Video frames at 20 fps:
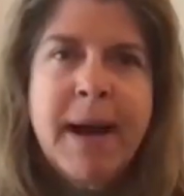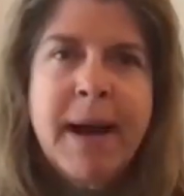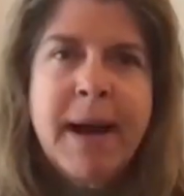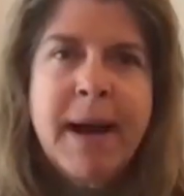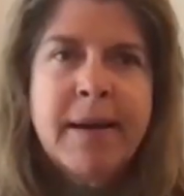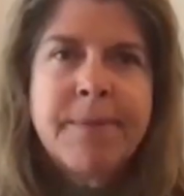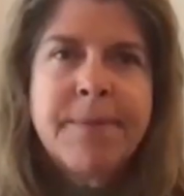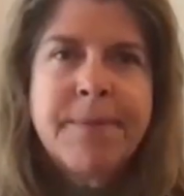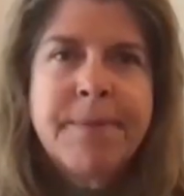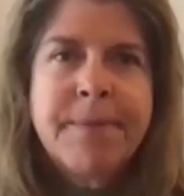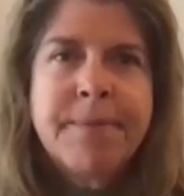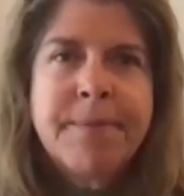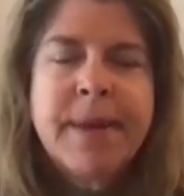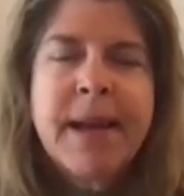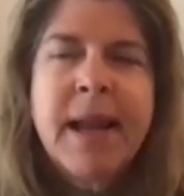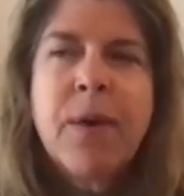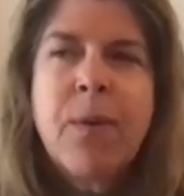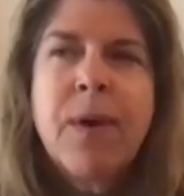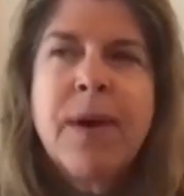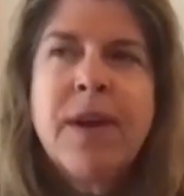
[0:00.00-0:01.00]

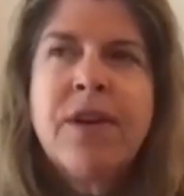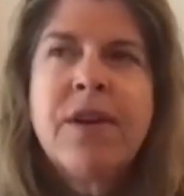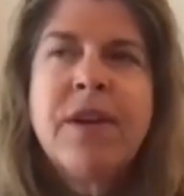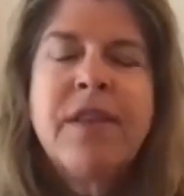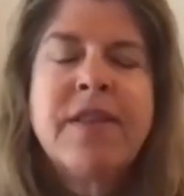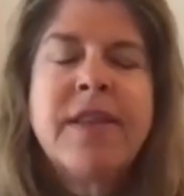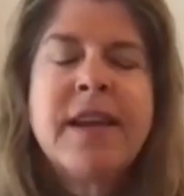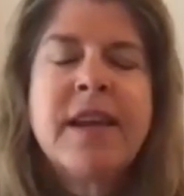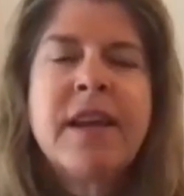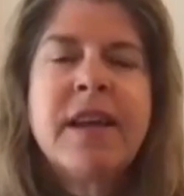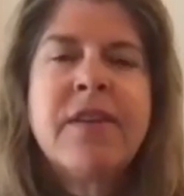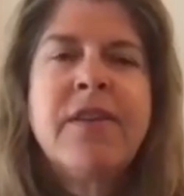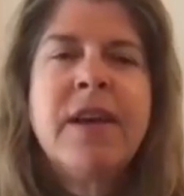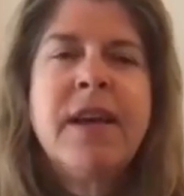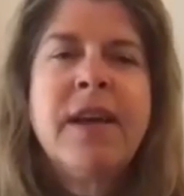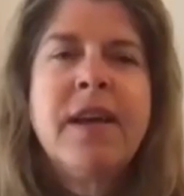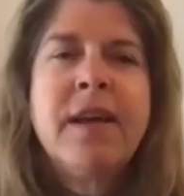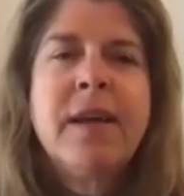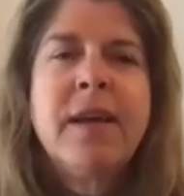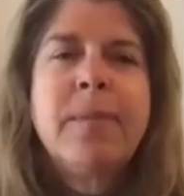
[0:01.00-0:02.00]
But I want you to think of
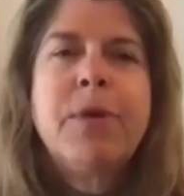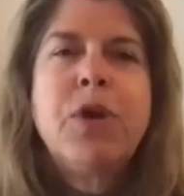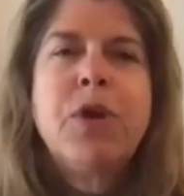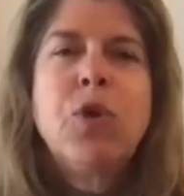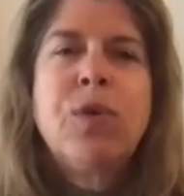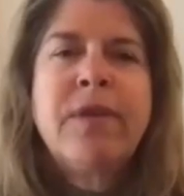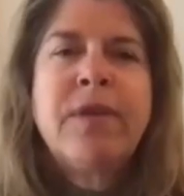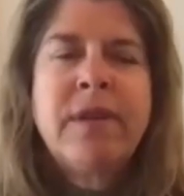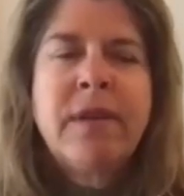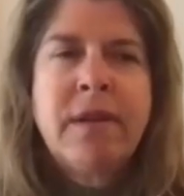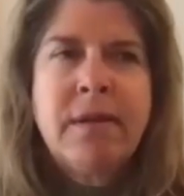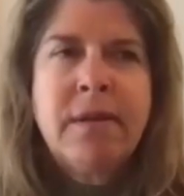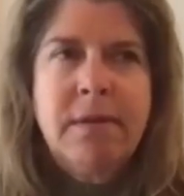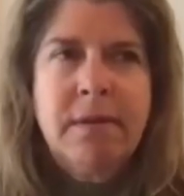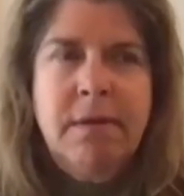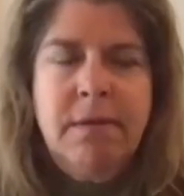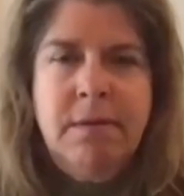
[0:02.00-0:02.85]
beauty